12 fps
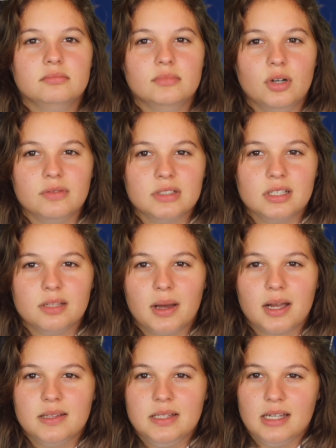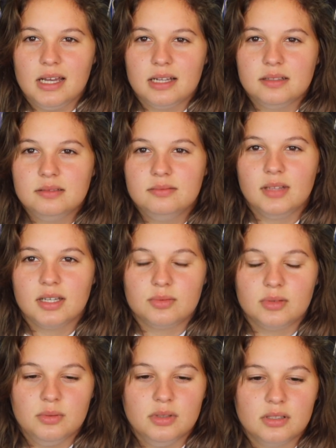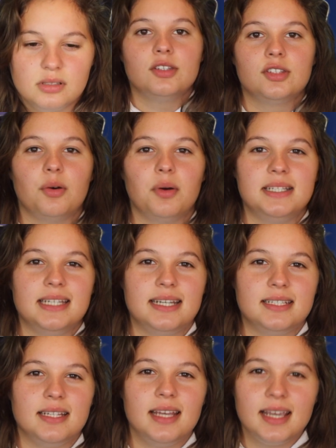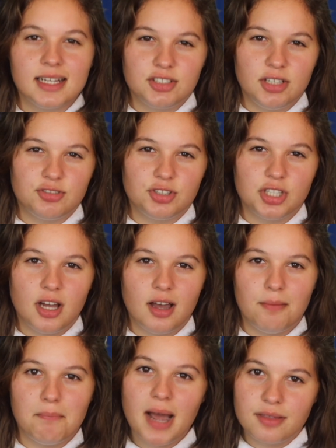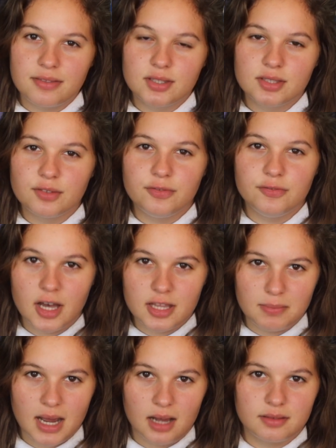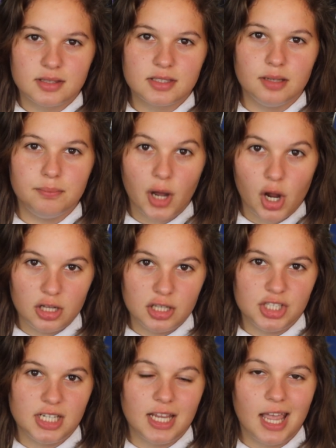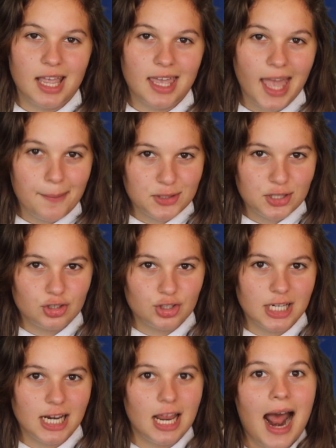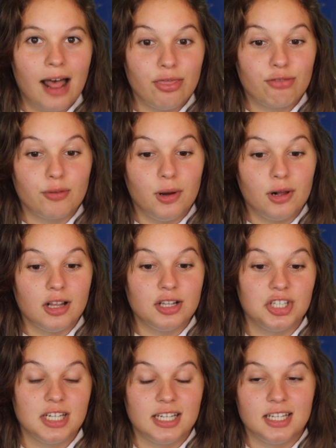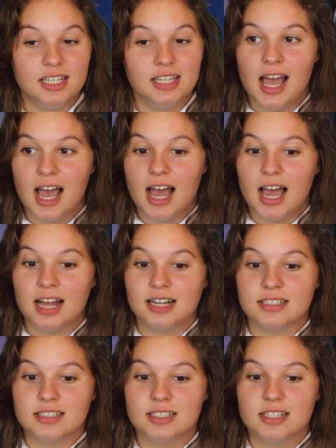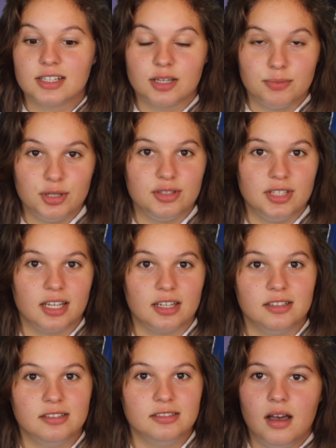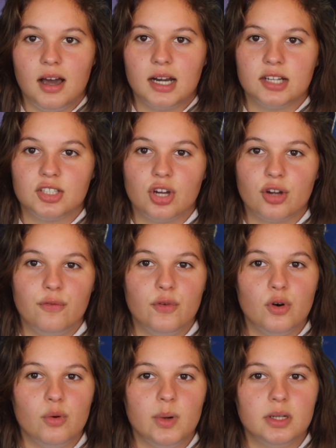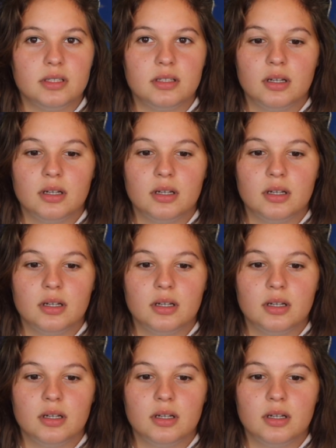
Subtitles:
obviously back in the day, that's what it was. So I did English literature, maths, further maths, biology, chemistry, anthropology, and computing. And I took forward